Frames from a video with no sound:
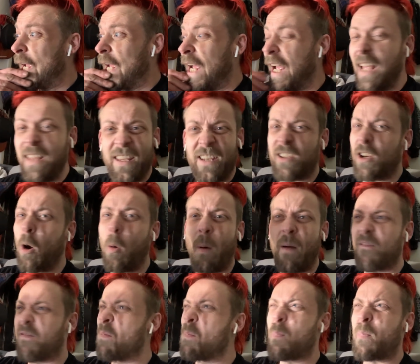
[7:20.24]
It's got
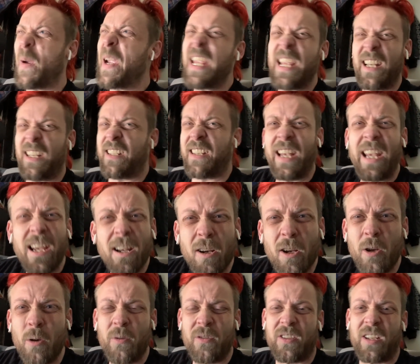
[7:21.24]
one from Peter
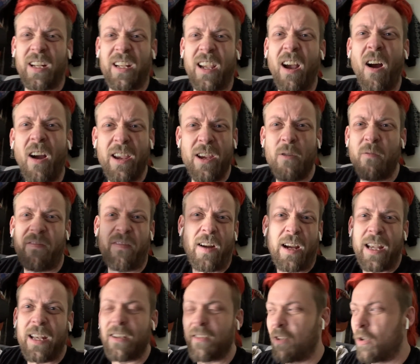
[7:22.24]
Thiel, who's a guy who
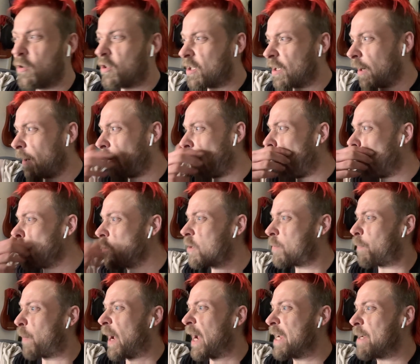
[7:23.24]
fucking owns
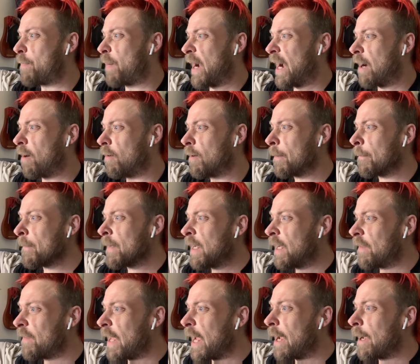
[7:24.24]
PayPal.
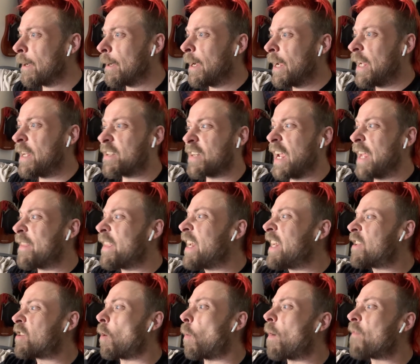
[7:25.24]
And then he's
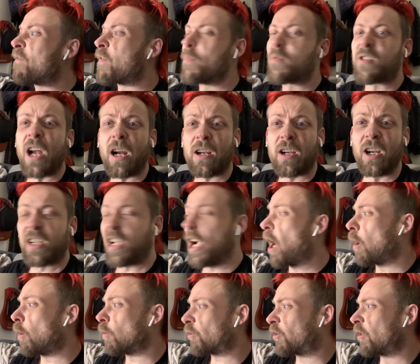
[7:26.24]
got one from Tucker
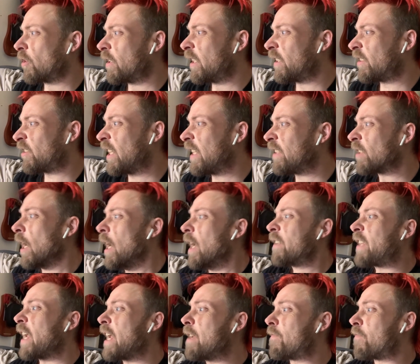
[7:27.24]
Carlson that says,
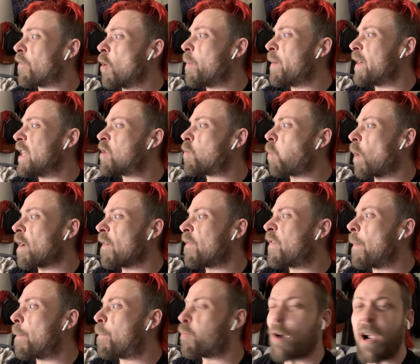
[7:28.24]
Dave Rubin is one of
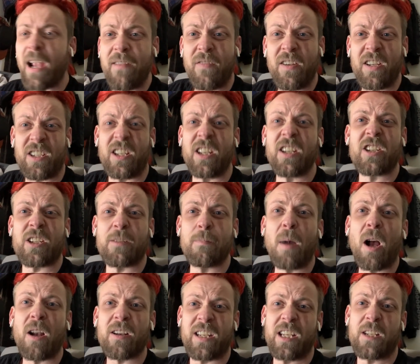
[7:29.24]
the bravest and
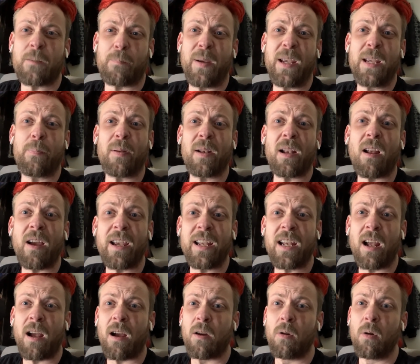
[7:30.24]
smartest people I
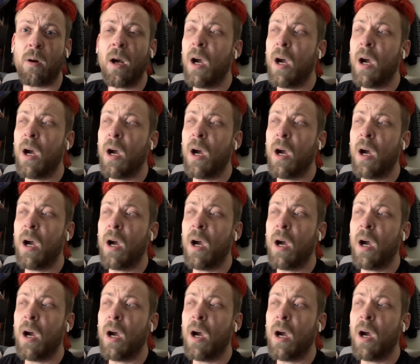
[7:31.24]
know.